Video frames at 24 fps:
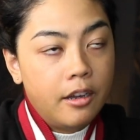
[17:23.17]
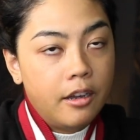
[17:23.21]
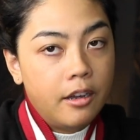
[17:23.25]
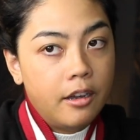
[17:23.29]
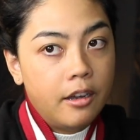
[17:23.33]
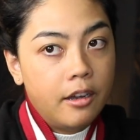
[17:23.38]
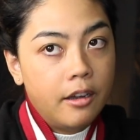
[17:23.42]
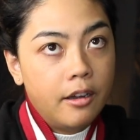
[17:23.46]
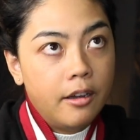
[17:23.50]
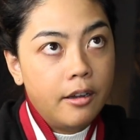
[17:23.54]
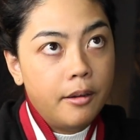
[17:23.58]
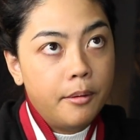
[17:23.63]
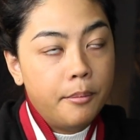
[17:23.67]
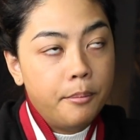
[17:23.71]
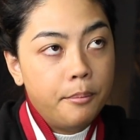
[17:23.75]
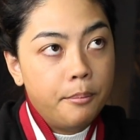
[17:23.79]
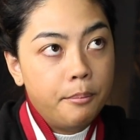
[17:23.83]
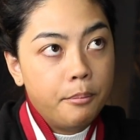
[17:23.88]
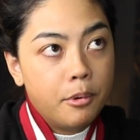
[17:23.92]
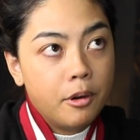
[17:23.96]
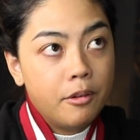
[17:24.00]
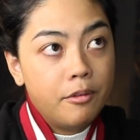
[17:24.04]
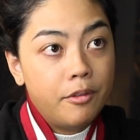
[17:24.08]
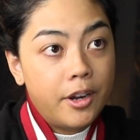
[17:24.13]

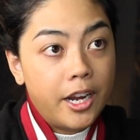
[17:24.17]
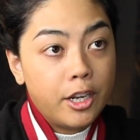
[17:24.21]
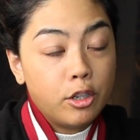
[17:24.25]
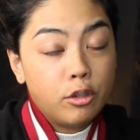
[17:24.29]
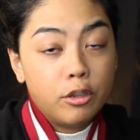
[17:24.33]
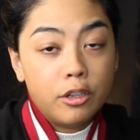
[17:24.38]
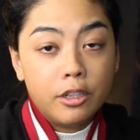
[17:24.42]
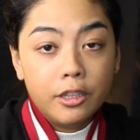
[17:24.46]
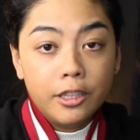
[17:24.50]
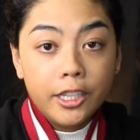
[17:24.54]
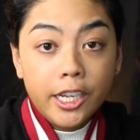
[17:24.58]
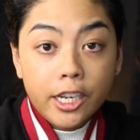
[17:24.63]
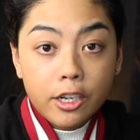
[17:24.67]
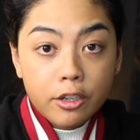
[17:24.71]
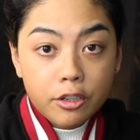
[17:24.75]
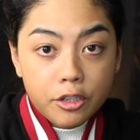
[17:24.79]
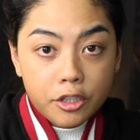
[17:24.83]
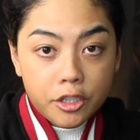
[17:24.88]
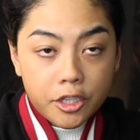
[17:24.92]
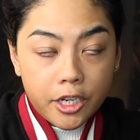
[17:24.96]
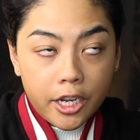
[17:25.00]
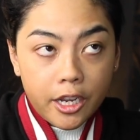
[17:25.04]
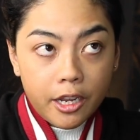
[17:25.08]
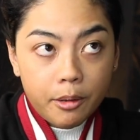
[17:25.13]
provide good
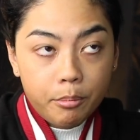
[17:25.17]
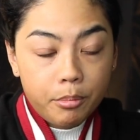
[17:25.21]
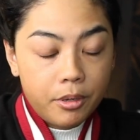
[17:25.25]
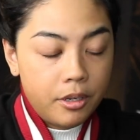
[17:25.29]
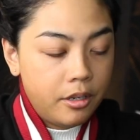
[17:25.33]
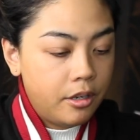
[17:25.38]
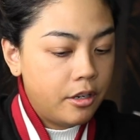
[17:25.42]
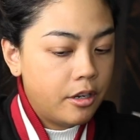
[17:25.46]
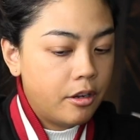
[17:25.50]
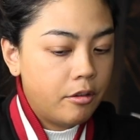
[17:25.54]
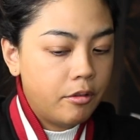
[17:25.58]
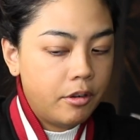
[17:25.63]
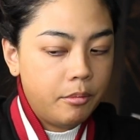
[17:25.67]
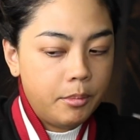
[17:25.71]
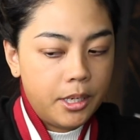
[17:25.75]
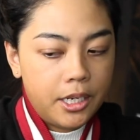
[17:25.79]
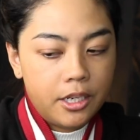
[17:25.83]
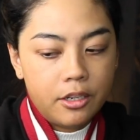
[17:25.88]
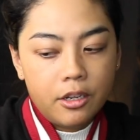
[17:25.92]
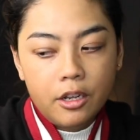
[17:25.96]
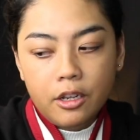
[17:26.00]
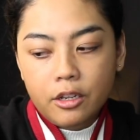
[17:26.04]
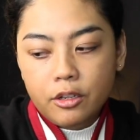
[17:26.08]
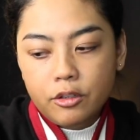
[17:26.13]
leadership, you know what I
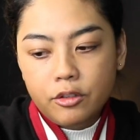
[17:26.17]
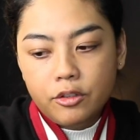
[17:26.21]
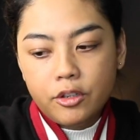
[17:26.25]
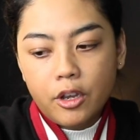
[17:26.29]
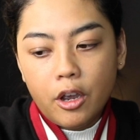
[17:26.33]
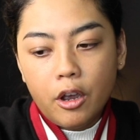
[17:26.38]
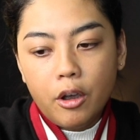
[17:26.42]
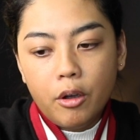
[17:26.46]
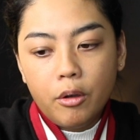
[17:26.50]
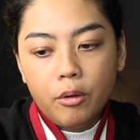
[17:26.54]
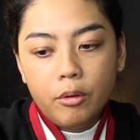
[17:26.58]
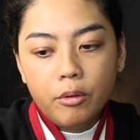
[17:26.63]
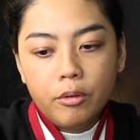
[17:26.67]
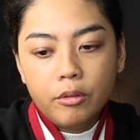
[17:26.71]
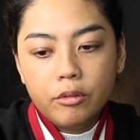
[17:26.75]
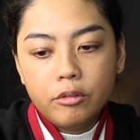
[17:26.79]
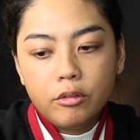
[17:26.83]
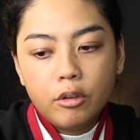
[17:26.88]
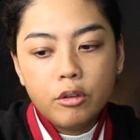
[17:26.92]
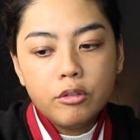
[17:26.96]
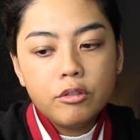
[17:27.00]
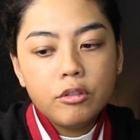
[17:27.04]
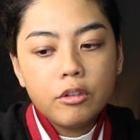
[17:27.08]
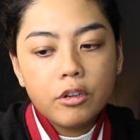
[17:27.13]
mean? So
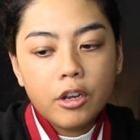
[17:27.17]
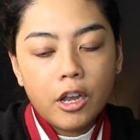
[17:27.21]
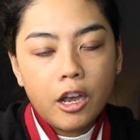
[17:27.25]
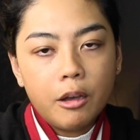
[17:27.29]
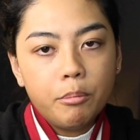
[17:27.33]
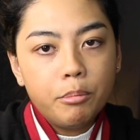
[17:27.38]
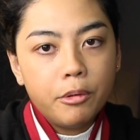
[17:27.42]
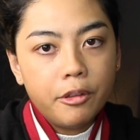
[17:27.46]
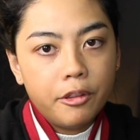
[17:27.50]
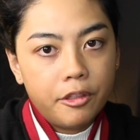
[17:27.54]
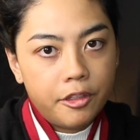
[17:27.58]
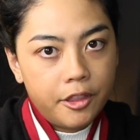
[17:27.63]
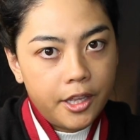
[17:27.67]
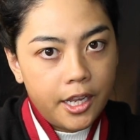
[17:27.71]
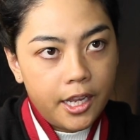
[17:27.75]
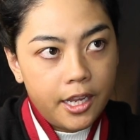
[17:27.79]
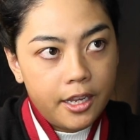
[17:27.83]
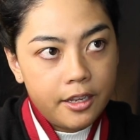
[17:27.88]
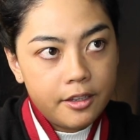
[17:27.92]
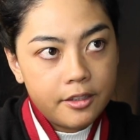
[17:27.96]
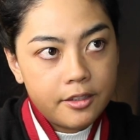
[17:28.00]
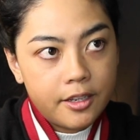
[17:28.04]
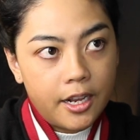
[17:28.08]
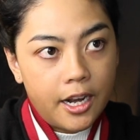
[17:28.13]
those are a couple
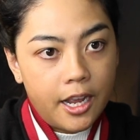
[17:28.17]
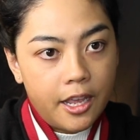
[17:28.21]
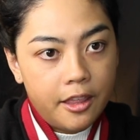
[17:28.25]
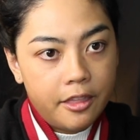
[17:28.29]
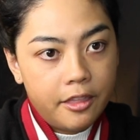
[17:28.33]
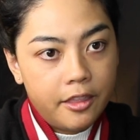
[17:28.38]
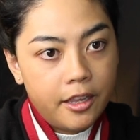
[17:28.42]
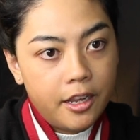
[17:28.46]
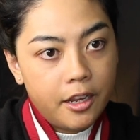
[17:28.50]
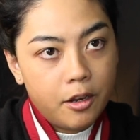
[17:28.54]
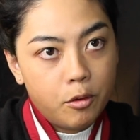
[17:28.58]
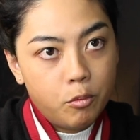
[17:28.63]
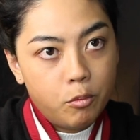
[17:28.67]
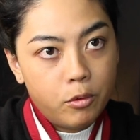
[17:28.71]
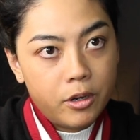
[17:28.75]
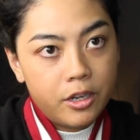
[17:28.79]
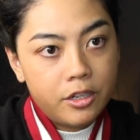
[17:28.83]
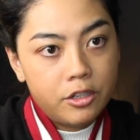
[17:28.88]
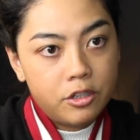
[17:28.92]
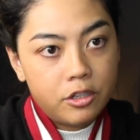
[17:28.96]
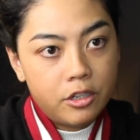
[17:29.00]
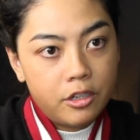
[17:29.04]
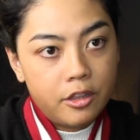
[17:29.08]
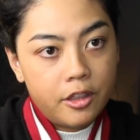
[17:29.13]
things that I think
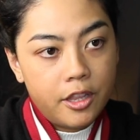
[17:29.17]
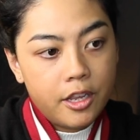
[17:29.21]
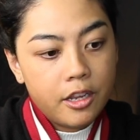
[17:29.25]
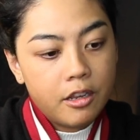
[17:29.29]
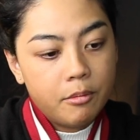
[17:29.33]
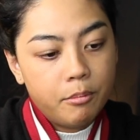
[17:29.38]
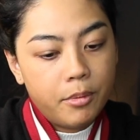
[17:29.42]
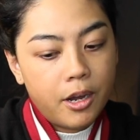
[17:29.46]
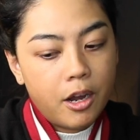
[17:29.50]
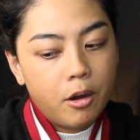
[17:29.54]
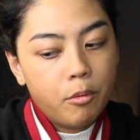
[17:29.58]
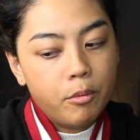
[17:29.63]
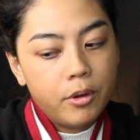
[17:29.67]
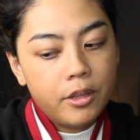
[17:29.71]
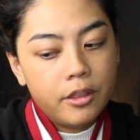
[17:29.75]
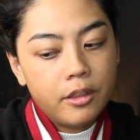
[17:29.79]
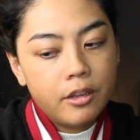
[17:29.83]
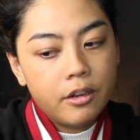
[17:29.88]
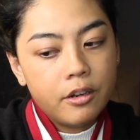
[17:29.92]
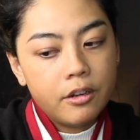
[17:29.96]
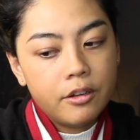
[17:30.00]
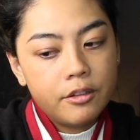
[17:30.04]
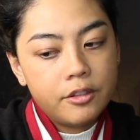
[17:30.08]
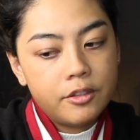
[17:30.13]
one should think about when
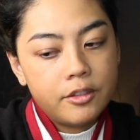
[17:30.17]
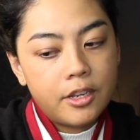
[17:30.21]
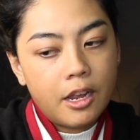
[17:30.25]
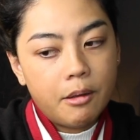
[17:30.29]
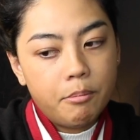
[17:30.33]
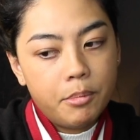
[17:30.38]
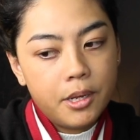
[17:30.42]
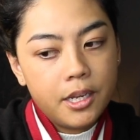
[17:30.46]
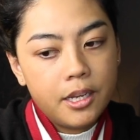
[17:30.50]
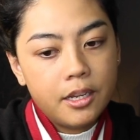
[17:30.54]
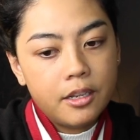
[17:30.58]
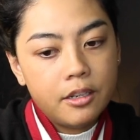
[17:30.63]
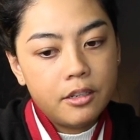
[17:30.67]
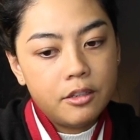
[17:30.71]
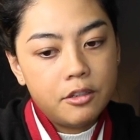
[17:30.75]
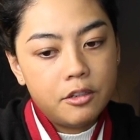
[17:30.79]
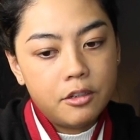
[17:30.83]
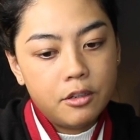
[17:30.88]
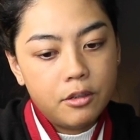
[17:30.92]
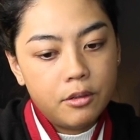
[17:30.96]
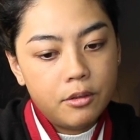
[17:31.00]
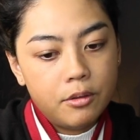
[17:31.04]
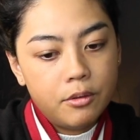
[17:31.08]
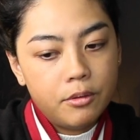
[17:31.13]
they're stepping
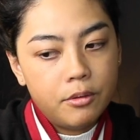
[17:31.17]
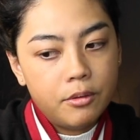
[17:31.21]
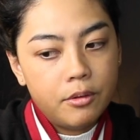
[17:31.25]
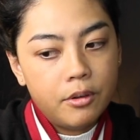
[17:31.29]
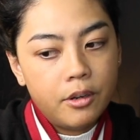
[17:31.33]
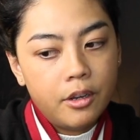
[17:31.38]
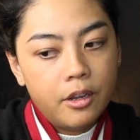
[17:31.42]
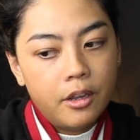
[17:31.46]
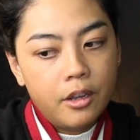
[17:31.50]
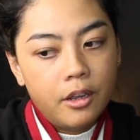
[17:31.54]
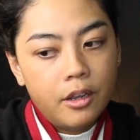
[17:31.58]
into